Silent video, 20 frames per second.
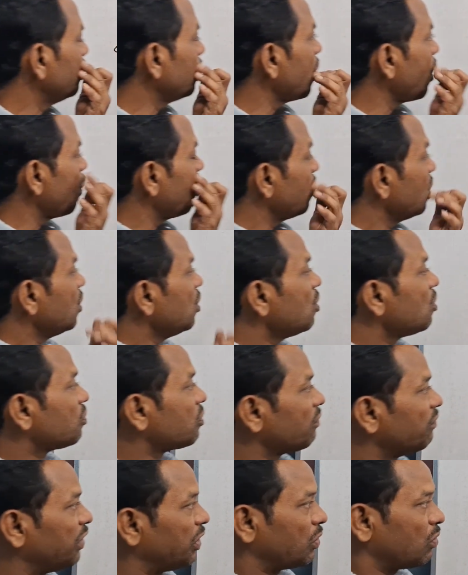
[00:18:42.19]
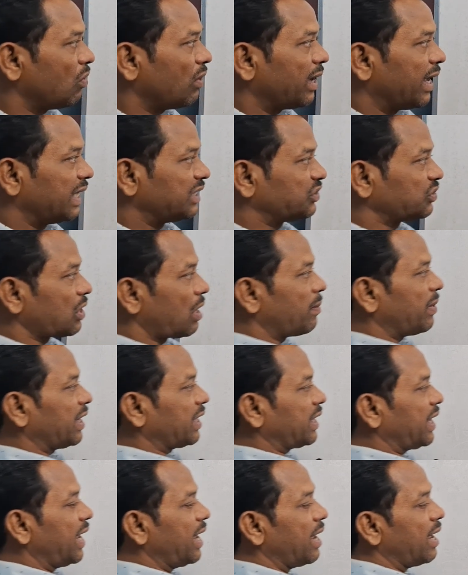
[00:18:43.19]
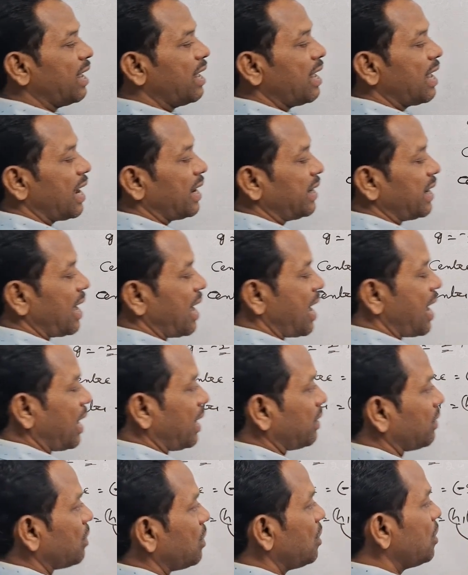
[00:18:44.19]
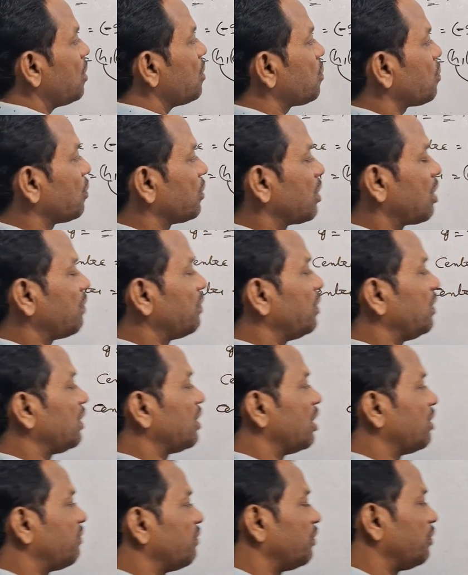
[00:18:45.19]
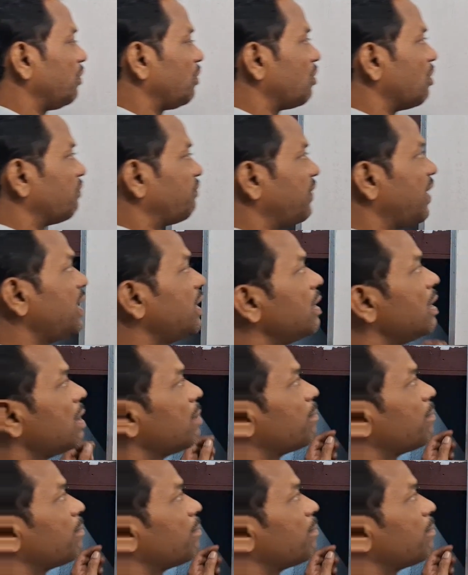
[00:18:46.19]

Now, so we know h comma k and r. So now you'll go for